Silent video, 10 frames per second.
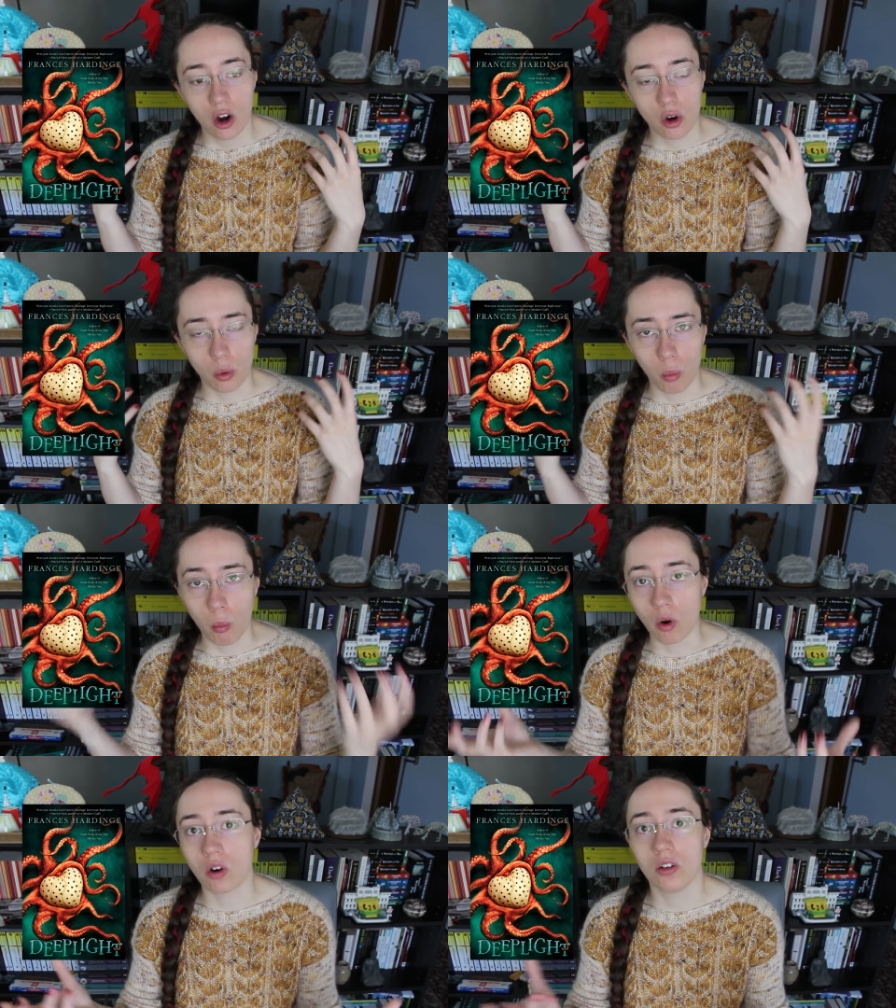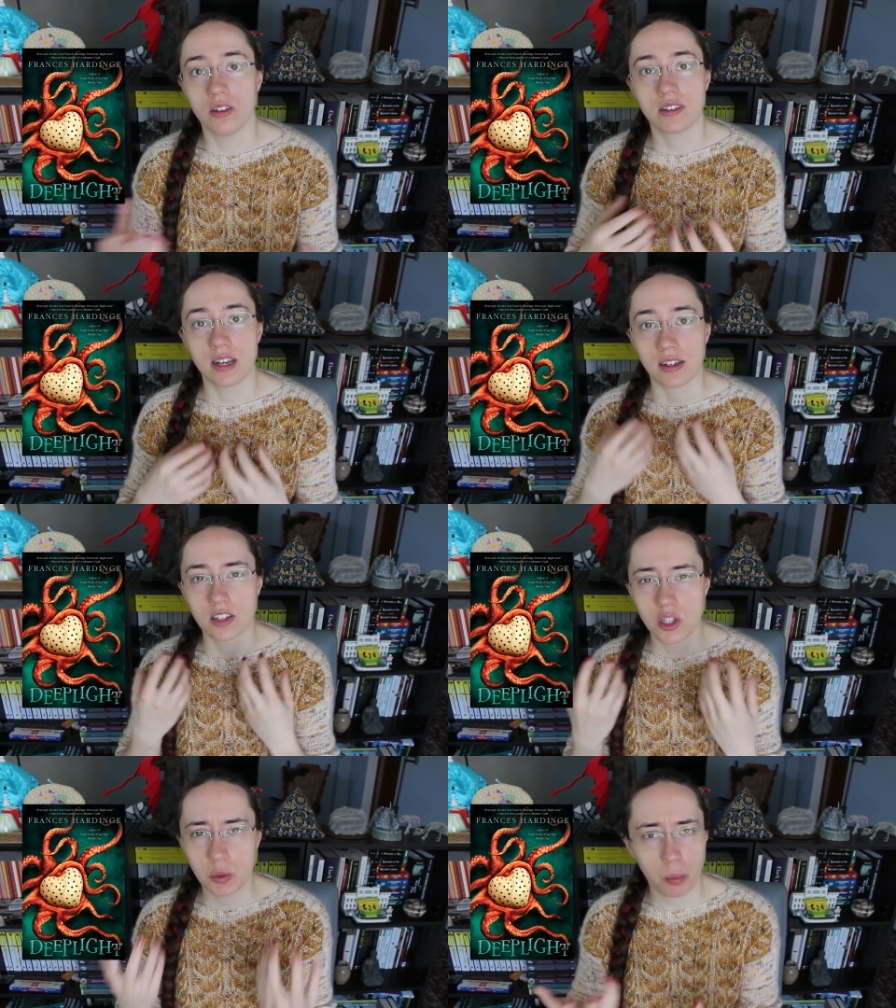her worlds and
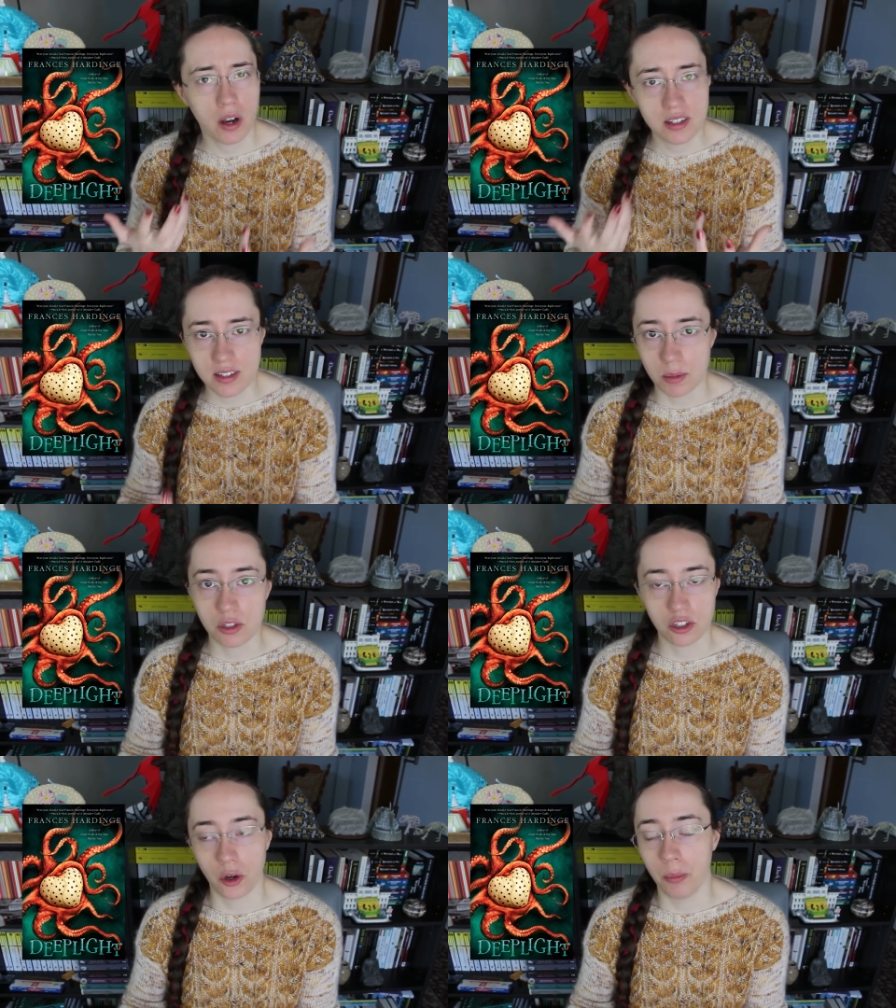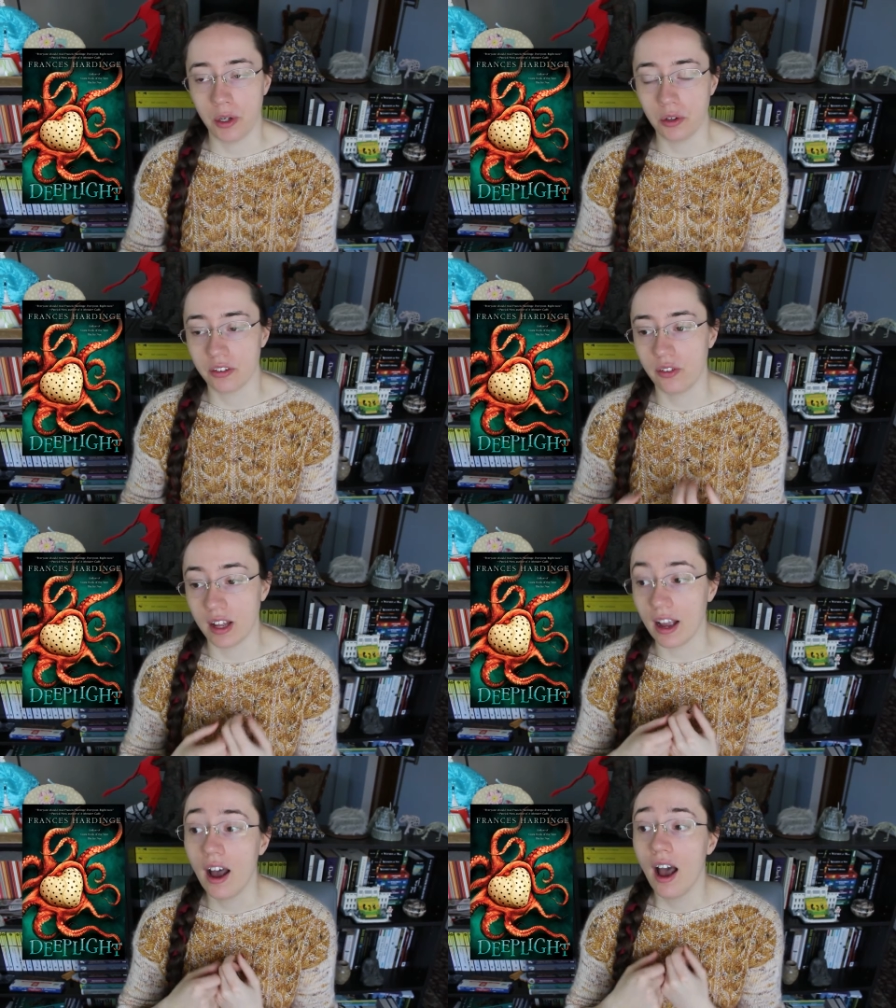express them so
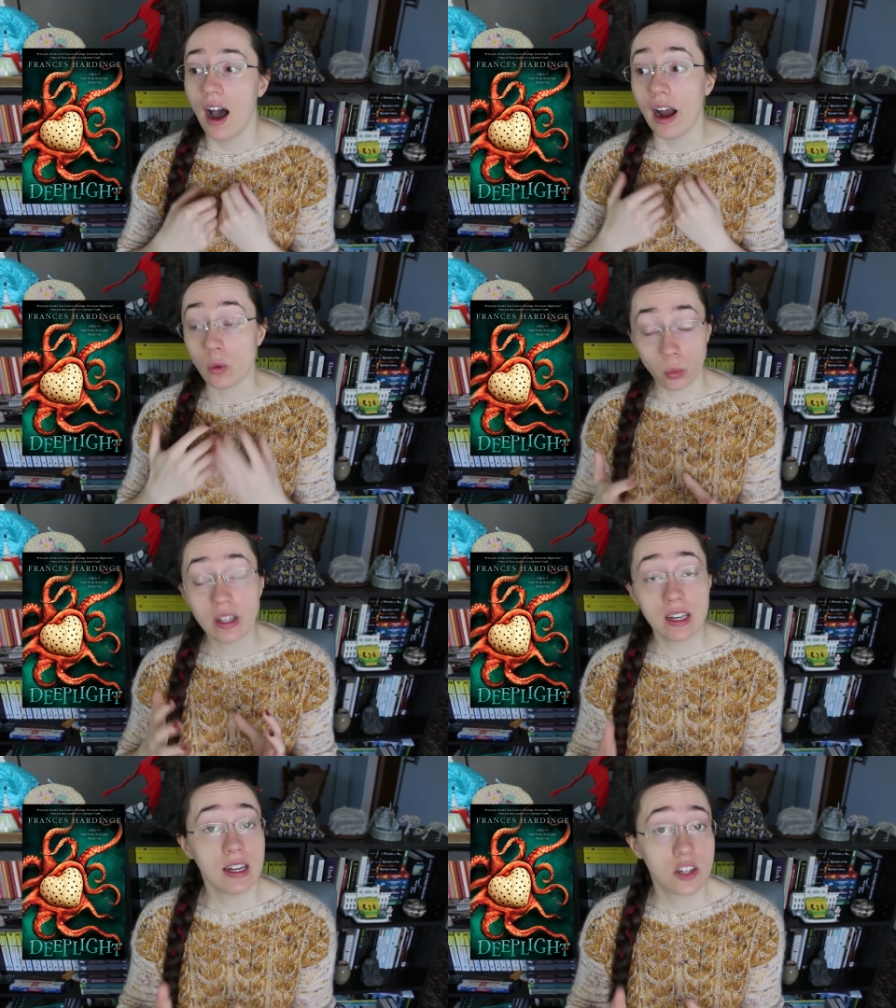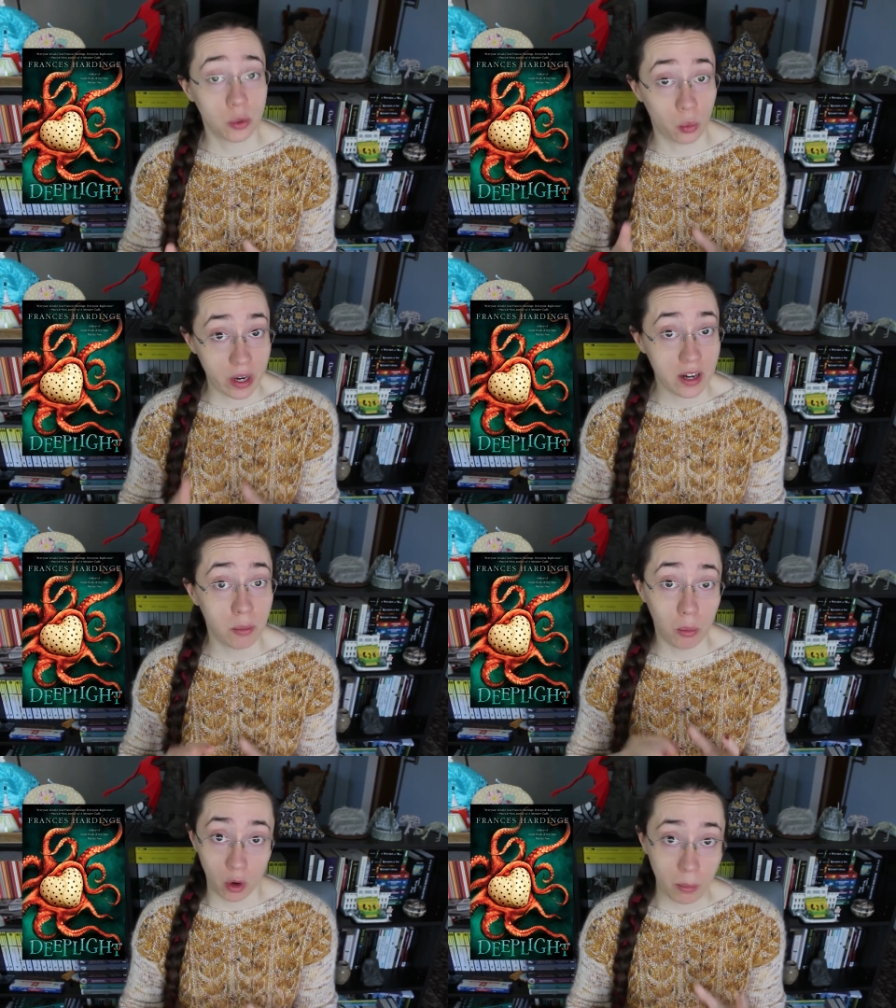beautifully. I really need to read
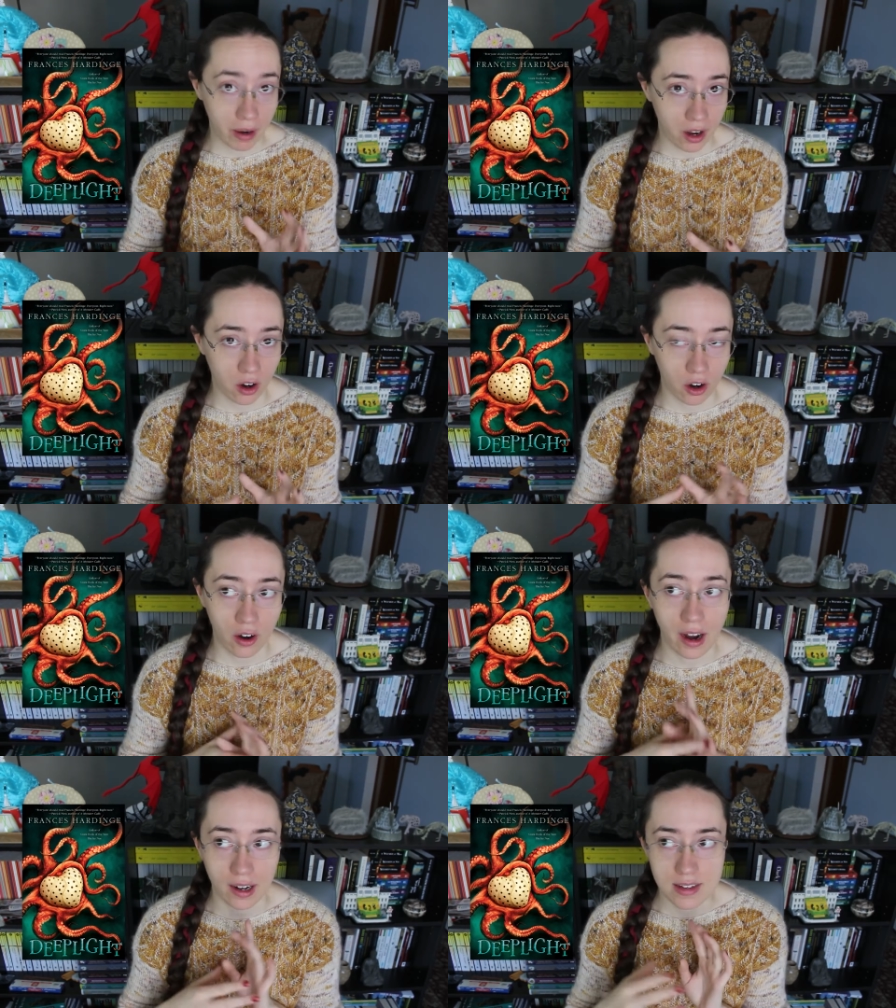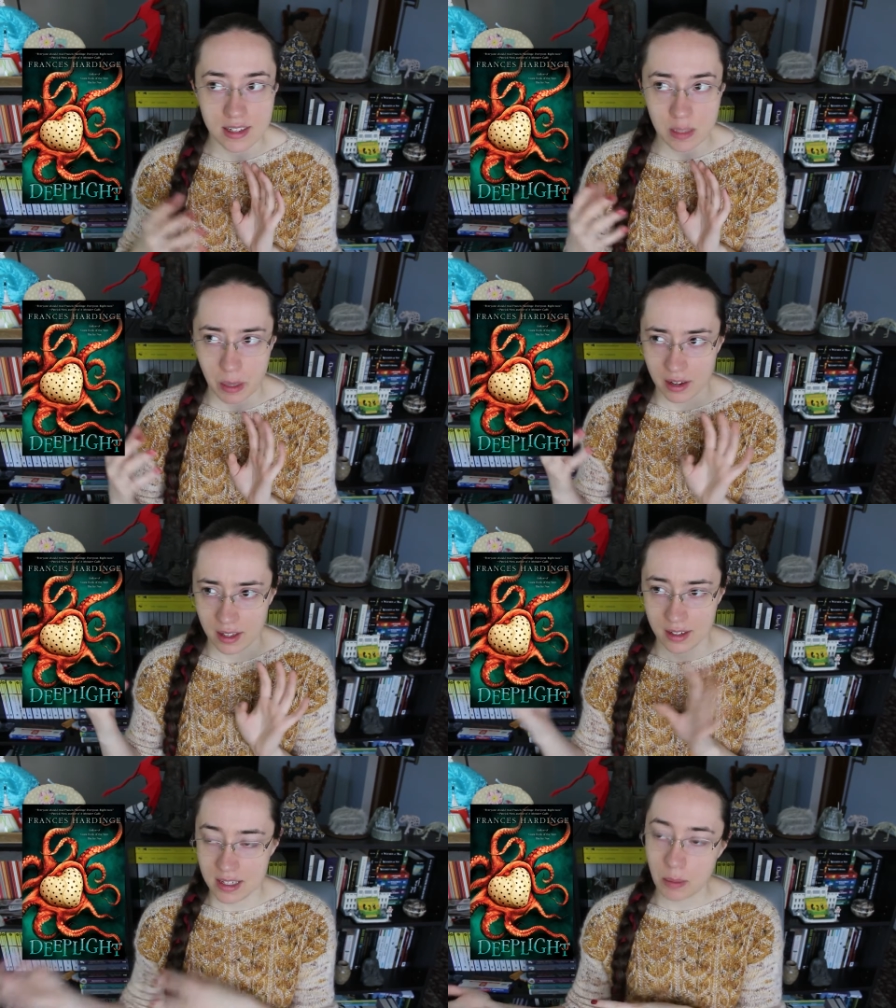more by her and I suspect
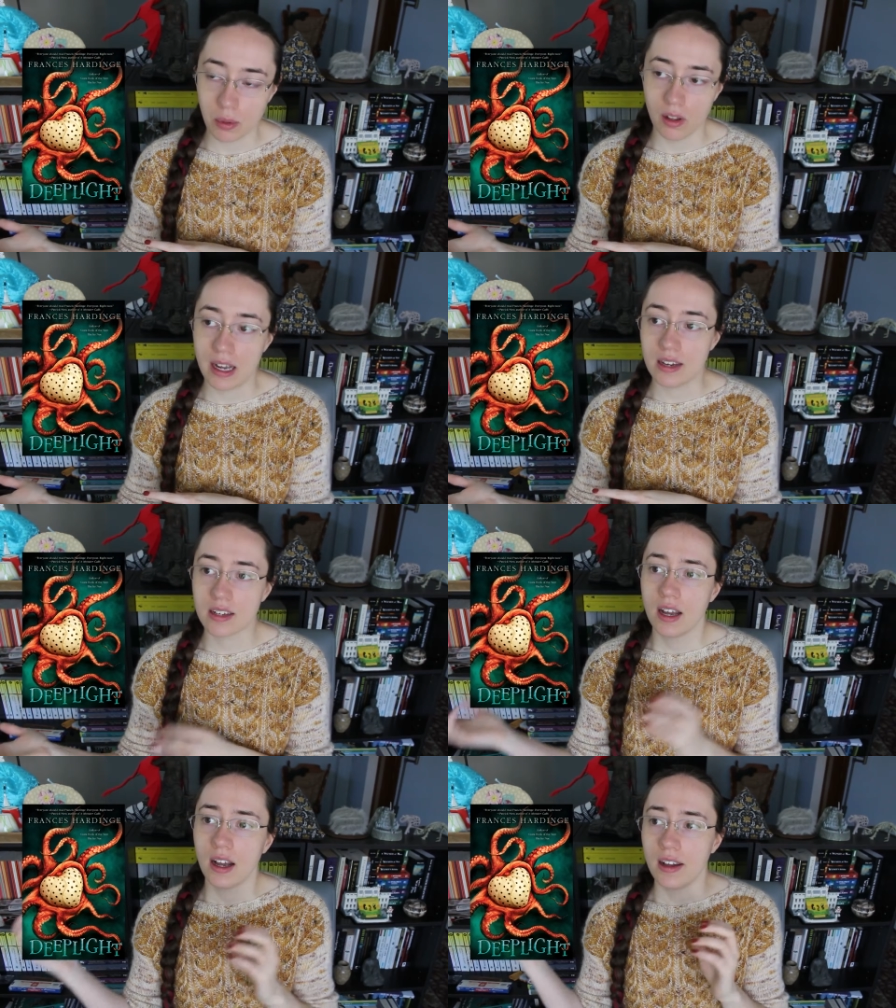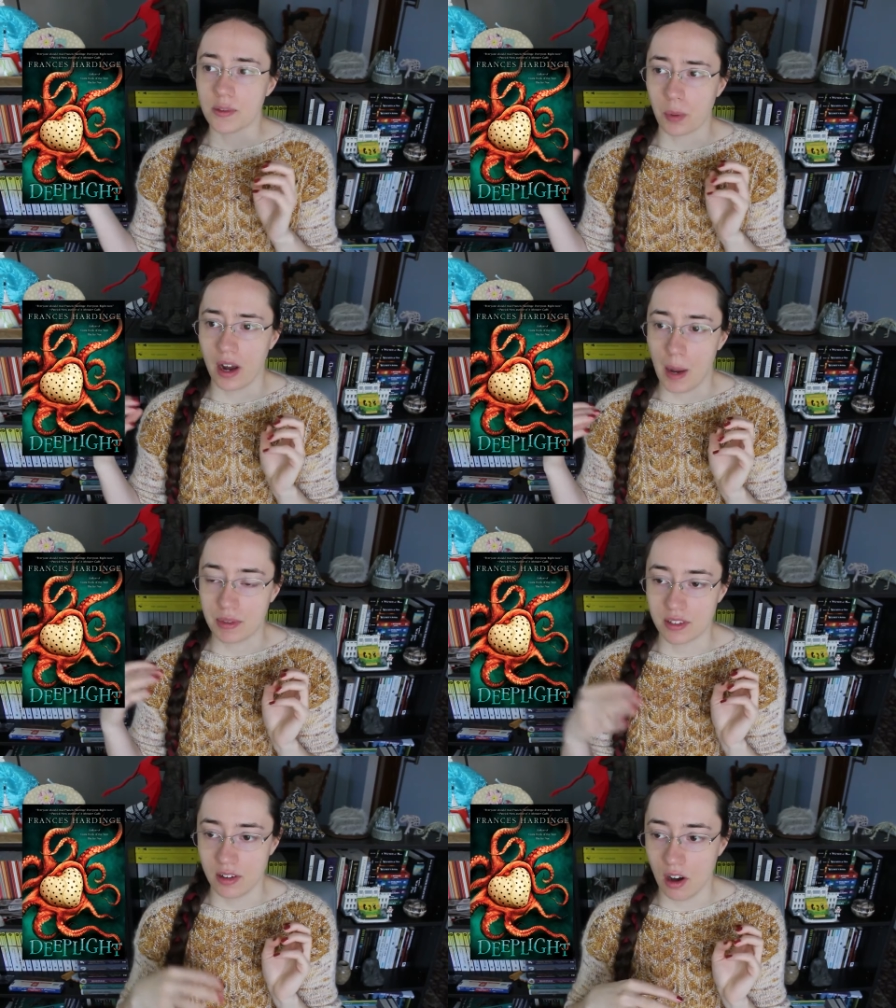that Deeplight is
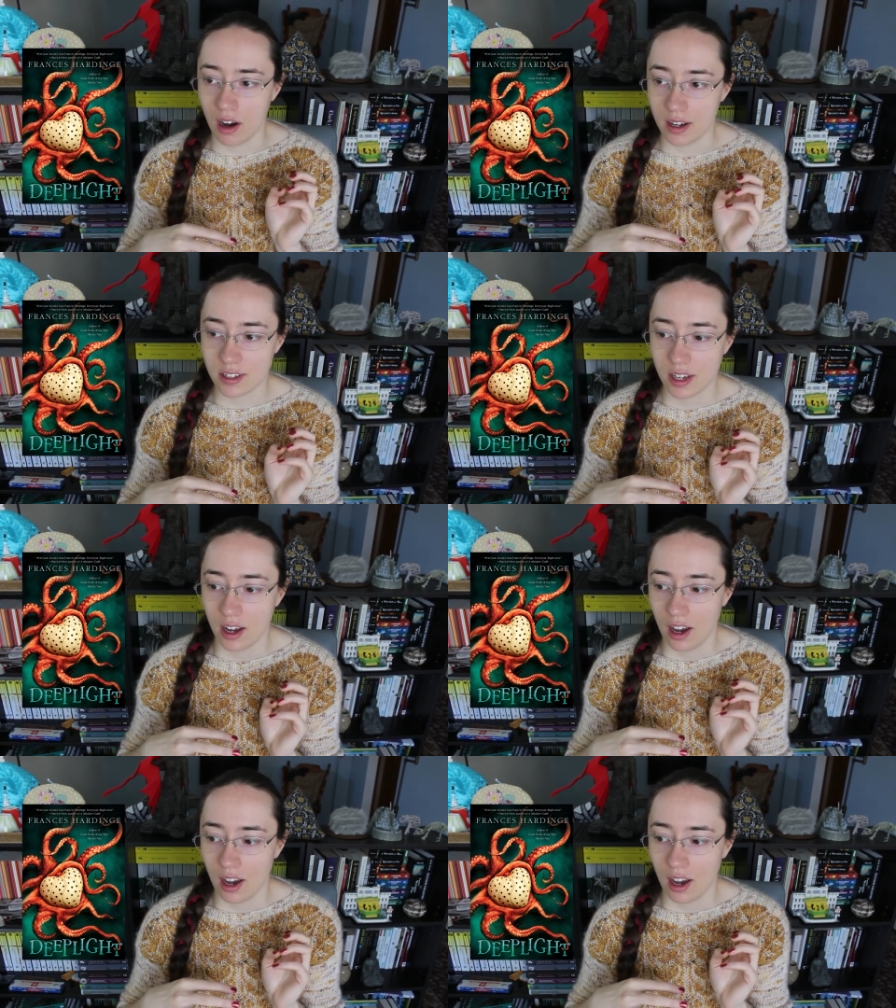perhaps not